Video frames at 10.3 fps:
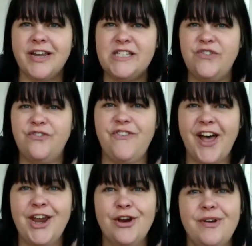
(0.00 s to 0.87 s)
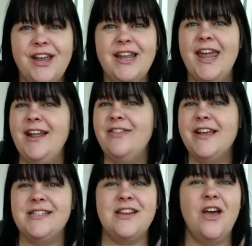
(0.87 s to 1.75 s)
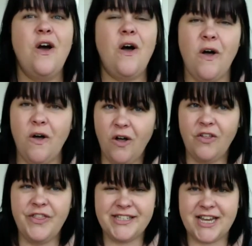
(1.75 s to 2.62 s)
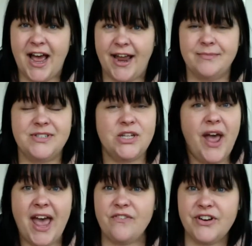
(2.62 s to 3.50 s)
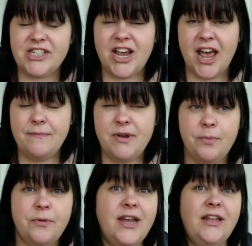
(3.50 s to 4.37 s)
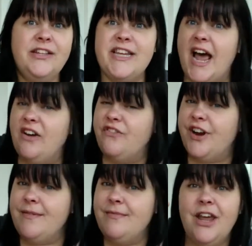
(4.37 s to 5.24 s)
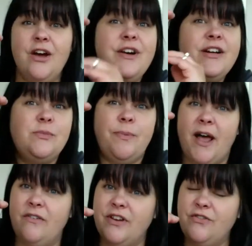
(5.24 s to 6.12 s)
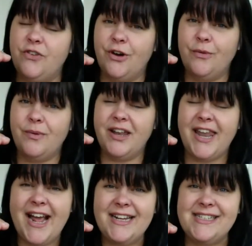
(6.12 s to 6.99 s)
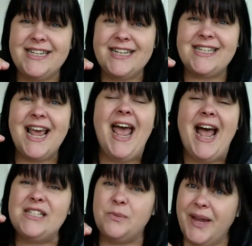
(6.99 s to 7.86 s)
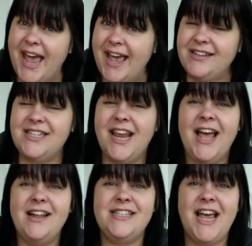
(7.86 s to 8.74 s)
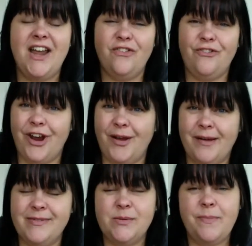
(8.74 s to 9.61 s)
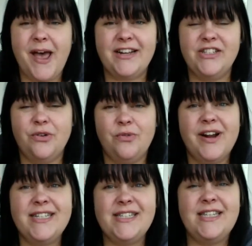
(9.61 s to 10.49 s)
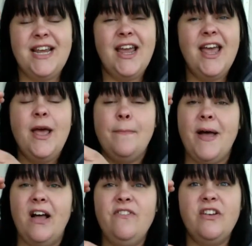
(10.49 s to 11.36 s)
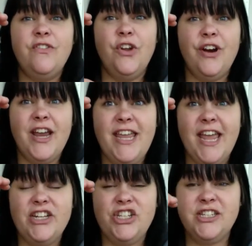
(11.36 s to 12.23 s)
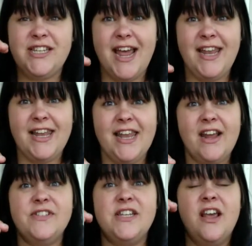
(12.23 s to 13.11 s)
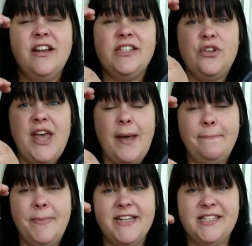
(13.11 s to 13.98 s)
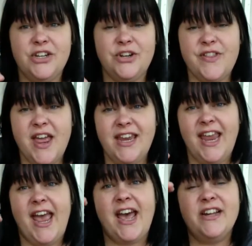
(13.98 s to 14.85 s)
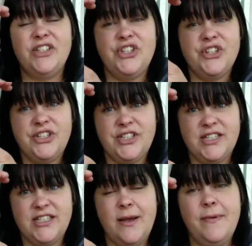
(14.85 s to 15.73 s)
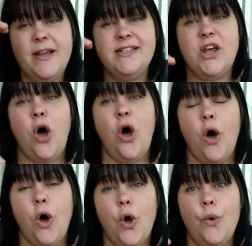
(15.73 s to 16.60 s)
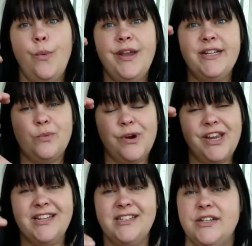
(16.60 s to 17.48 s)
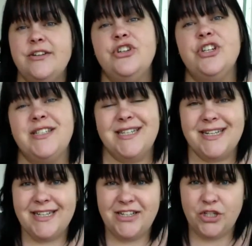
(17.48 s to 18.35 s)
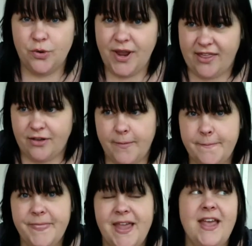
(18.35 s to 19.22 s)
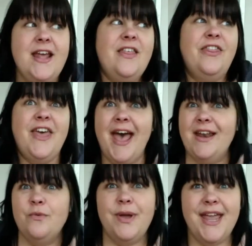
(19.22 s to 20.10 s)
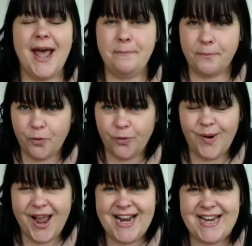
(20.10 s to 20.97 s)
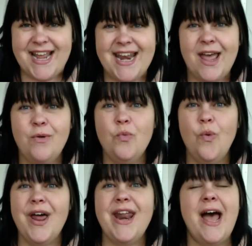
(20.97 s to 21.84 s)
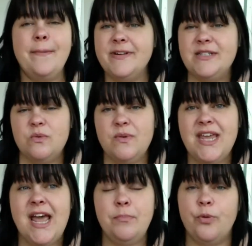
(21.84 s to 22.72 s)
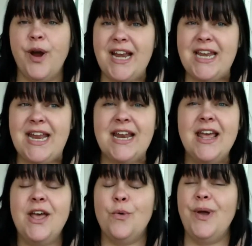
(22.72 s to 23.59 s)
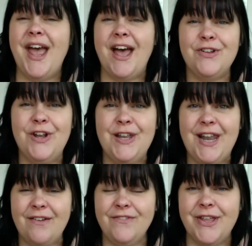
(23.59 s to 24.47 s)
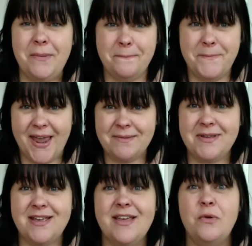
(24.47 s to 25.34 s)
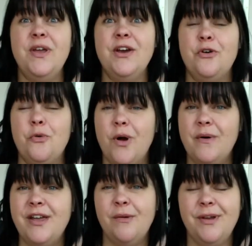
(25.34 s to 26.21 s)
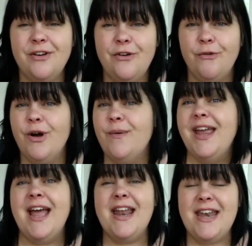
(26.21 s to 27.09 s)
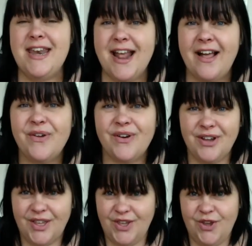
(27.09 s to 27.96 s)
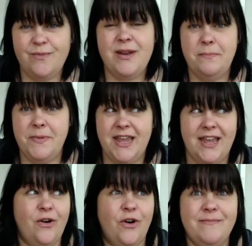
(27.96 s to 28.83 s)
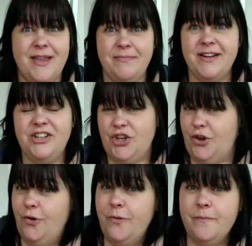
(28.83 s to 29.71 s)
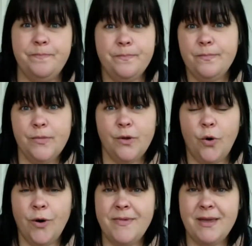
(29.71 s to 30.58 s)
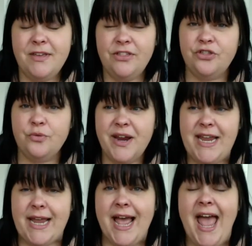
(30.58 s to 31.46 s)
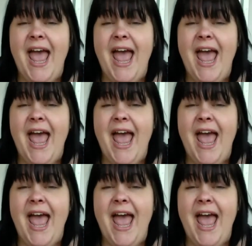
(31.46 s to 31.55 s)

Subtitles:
It's firing like this all the time. So every time we breathe, diaphragm lowers, pelvic floor relaxes. As we exhale, diaphragm comes back to resting, pelvic floor engages and lifts. So that piston or that canister system is always working synergistically together. Then we get pregnant. And what happens when we get pregnant? We have a lovely baby that we are growing. We are growing another human being, or maybe two, or maybe three.